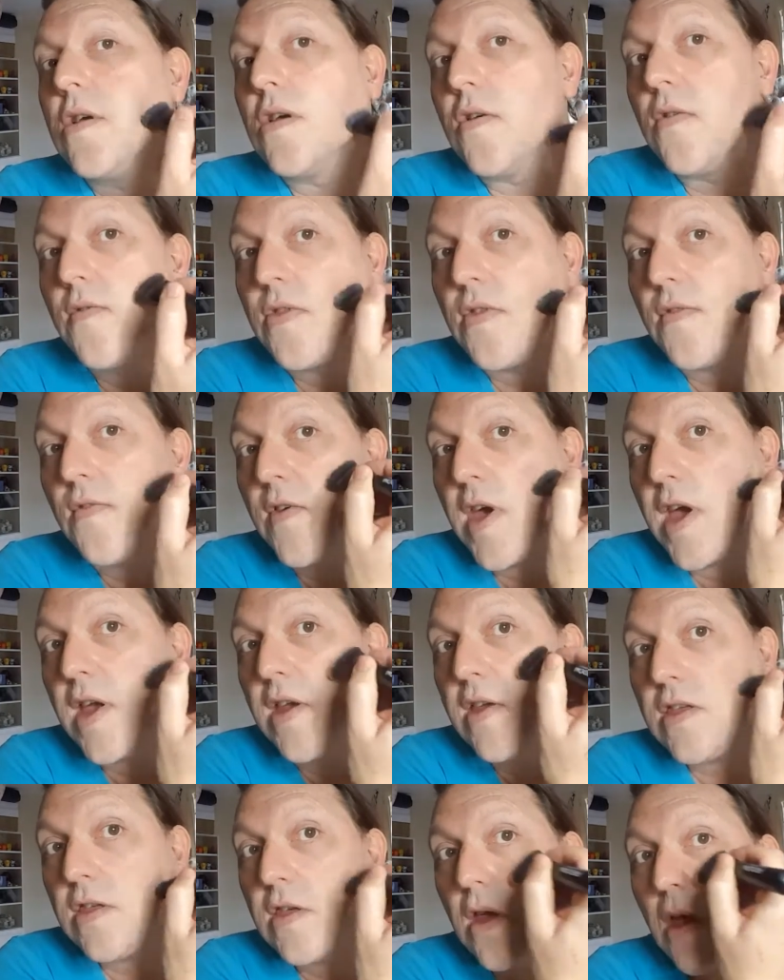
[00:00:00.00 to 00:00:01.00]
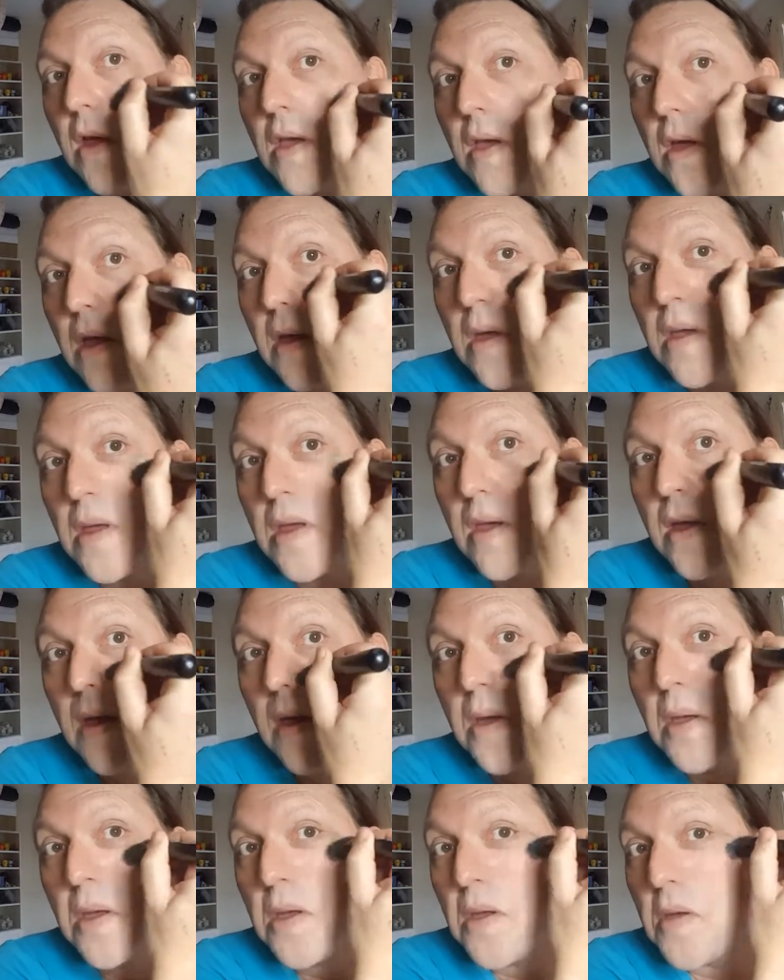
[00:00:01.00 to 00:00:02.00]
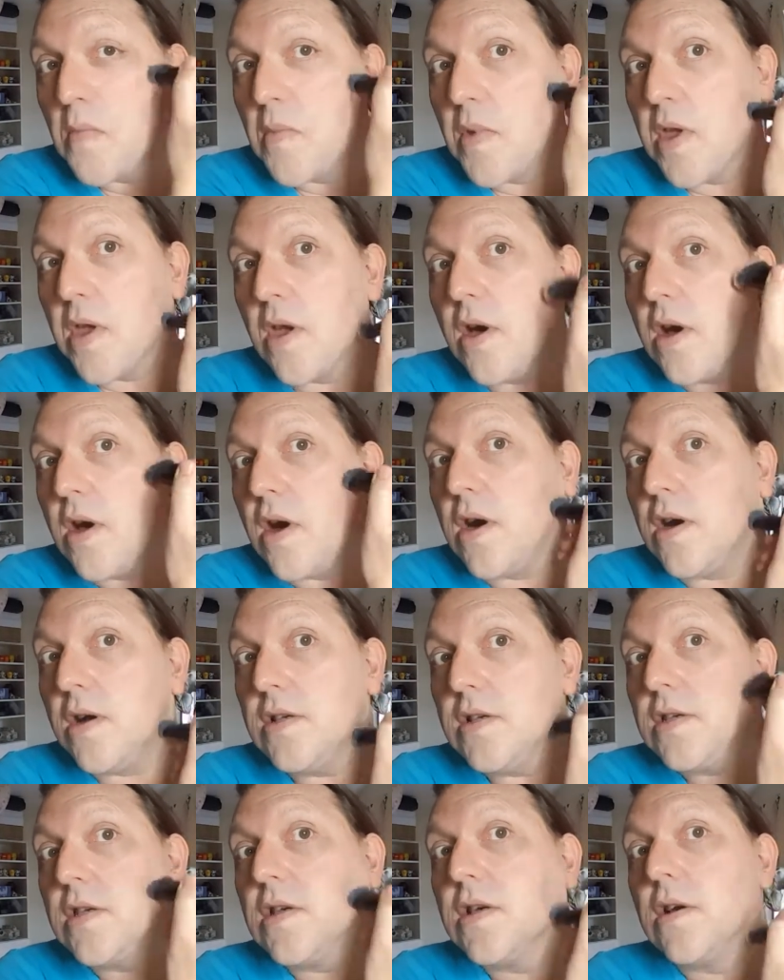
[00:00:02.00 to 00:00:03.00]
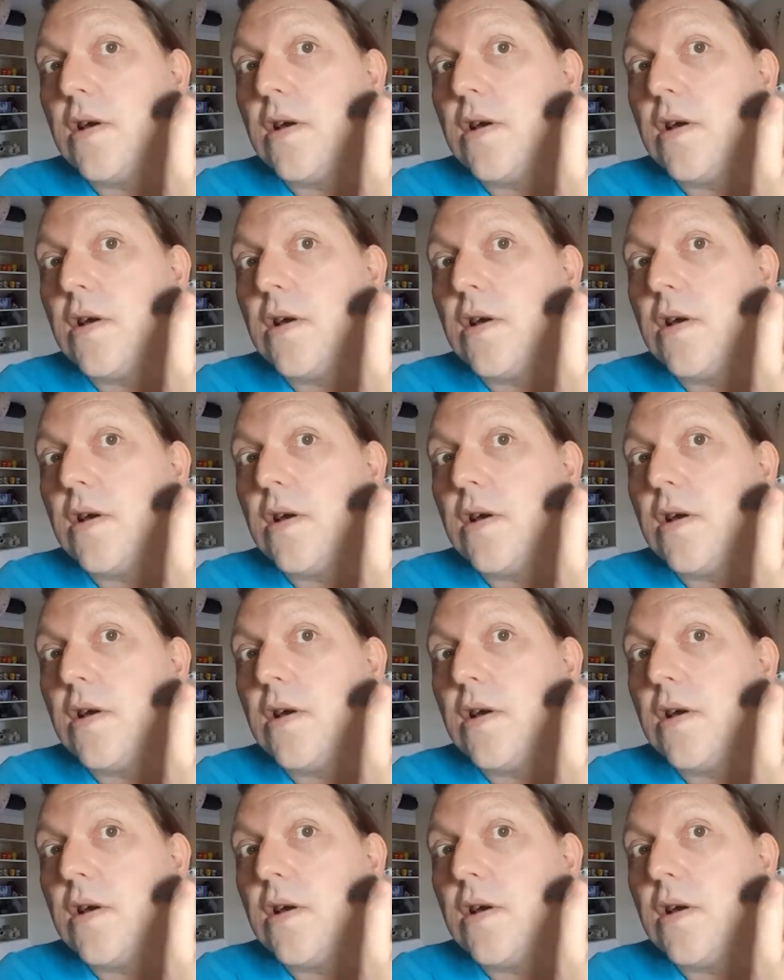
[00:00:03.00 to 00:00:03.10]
of the face, because